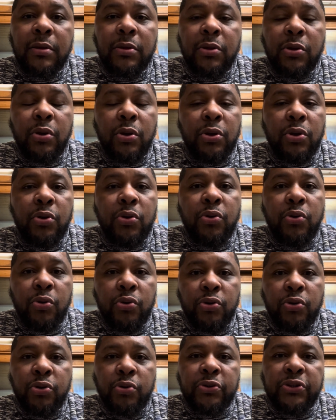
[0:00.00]

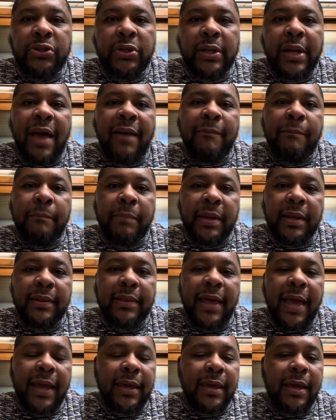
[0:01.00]
You should have bid
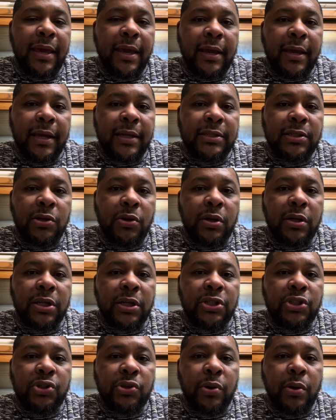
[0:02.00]
that king as long
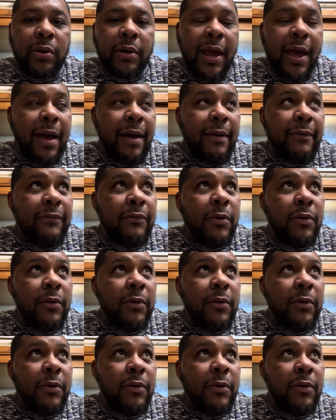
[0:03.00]
as you don't have